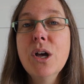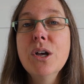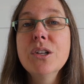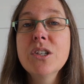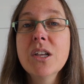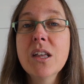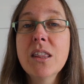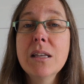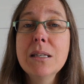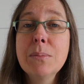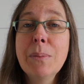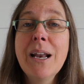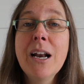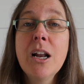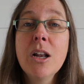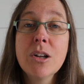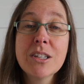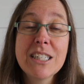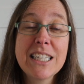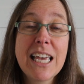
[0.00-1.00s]
So there's been
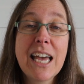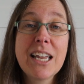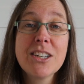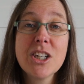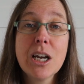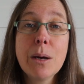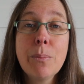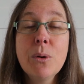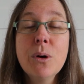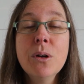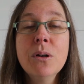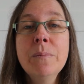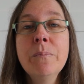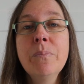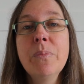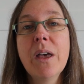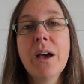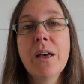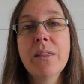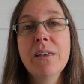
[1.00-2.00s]
a lot to catch up on.
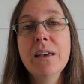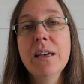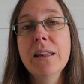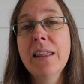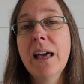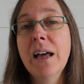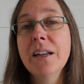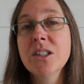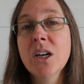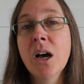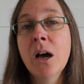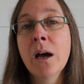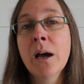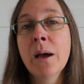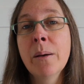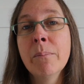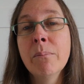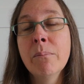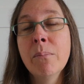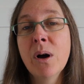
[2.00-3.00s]
I think at that
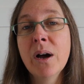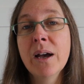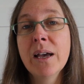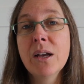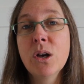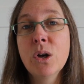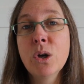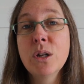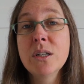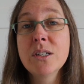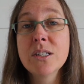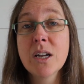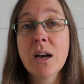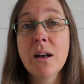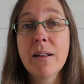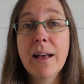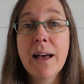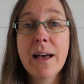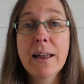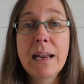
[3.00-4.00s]
time my Early
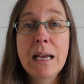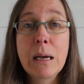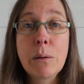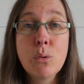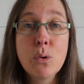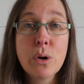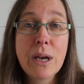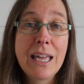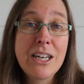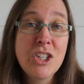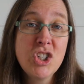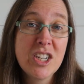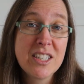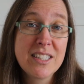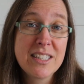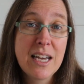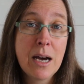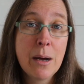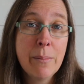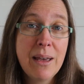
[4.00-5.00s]
Style Hardanger book had
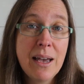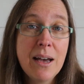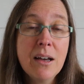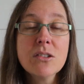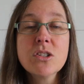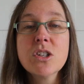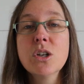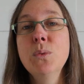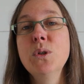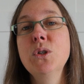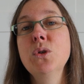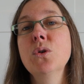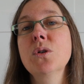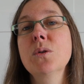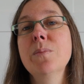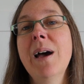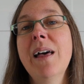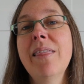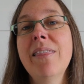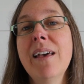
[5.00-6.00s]
just come out, so we talked
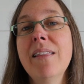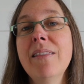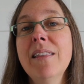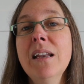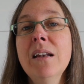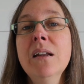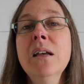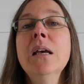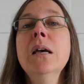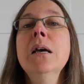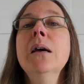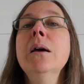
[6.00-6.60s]
about that then.